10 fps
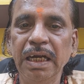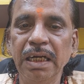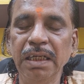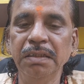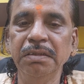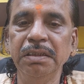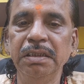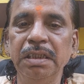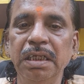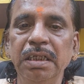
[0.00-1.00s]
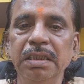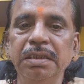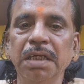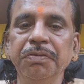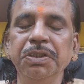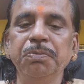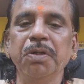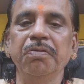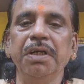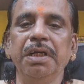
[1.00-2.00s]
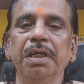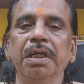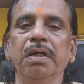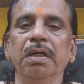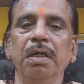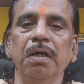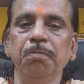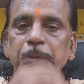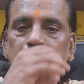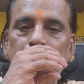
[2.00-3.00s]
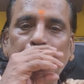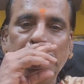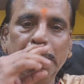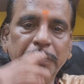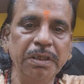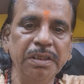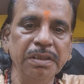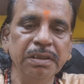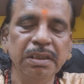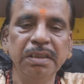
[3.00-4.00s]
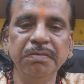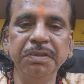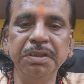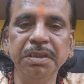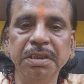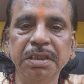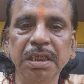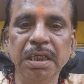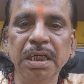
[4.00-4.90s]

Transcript: allow service provider of any TVs, which is